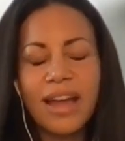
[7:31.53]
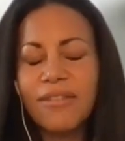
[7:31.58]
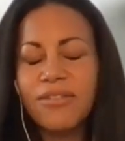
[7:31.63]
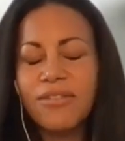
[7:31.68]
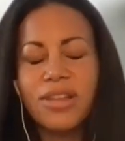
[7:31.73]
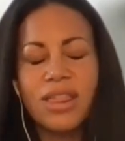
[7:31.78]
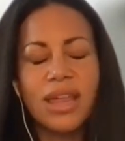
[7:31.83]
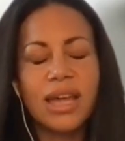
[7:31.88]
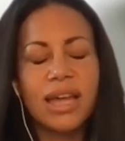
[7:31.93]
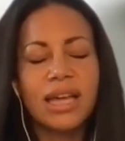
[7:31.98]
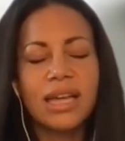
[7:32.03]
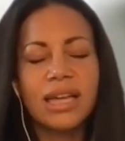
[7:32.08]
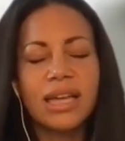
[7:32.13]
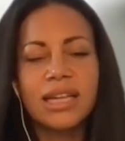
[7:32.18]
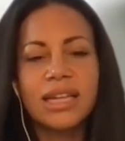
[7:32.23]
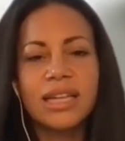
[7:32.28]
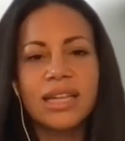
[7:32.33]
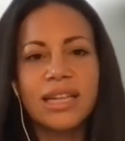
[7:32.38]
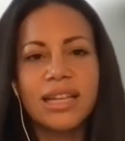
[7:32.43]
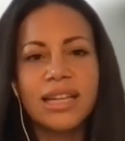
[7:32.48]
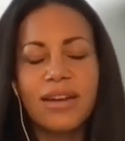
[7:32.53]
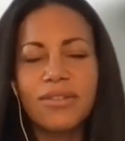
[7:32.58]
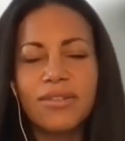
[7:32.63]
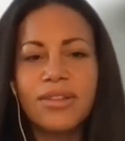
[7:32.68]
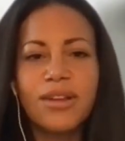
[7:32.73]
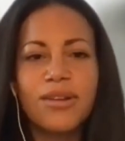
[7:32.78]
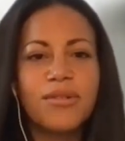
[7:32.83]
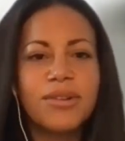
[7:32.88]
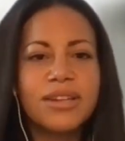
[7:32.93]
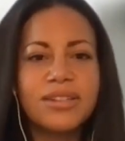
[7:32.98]

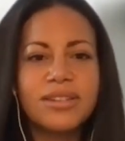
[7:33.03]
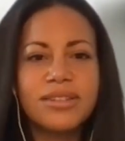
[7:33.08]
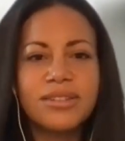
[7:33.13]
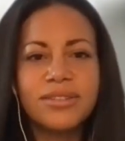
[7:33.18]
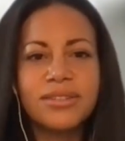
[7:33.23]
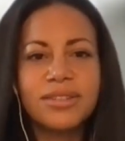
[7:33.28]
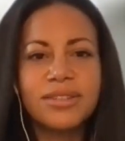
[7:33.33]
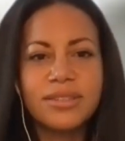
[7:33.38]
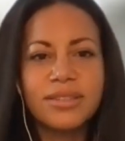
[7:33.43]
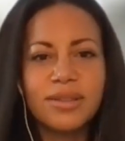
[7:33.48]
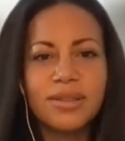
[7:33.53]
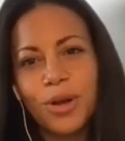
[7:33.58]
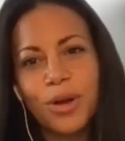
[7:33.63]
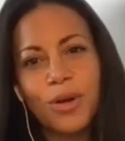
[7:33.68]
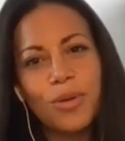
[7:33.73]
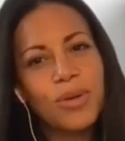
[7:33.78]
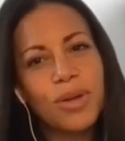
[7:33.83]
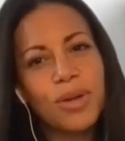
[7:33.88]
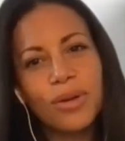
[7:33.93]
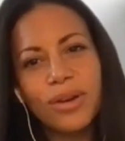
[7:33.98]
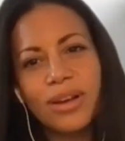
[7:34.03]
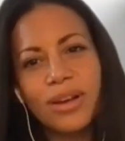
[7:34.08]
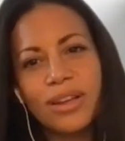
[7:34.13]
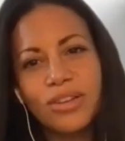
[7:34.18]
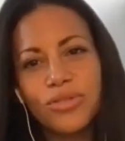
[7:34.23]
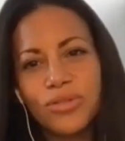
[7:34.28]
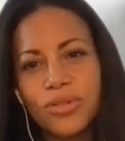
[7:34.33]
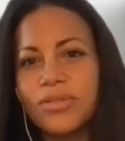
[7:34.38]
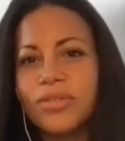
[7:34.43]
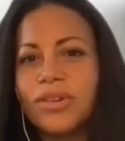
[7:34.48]
Everything we do is community
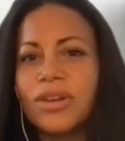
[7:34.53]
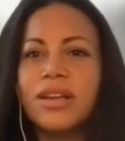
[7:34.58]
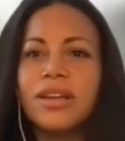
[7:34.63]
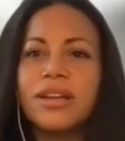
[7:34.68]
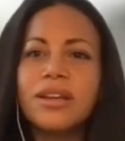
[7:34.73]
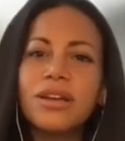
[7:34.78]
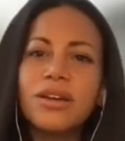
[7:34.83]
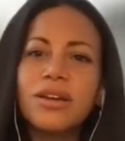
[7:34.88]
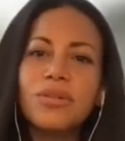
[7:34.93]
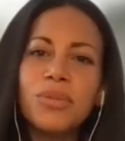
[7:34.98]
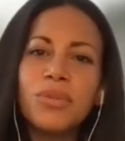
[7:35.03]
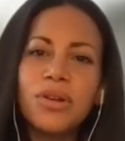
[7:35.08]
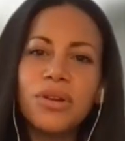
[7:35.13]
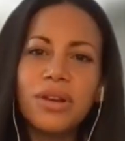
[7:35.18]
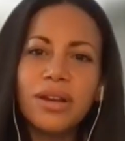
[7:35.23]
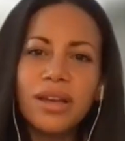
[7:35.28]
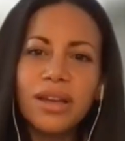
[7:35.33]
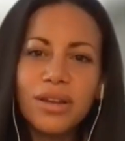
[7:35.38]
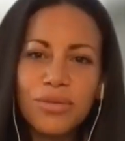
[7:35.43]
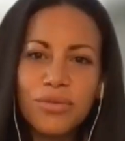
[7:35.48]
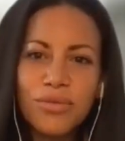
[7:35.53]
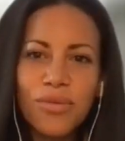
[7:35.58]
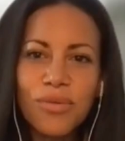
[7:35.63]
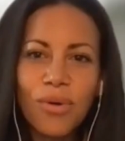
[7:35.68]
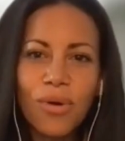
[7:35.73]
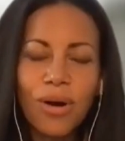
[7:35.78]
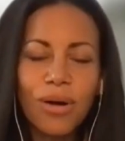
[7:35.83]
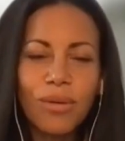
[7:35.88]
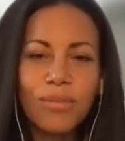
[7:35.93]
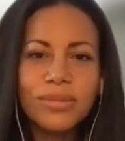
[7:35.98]
driven, community
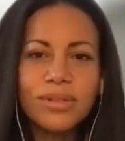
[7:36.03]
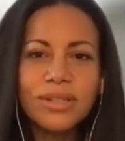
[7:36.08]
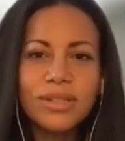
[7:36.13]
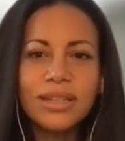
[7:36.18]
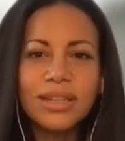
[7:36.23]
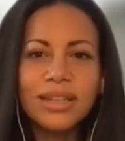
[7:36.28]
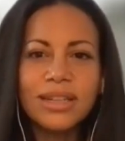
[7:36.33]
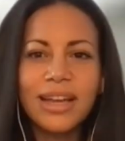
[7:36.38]
informed.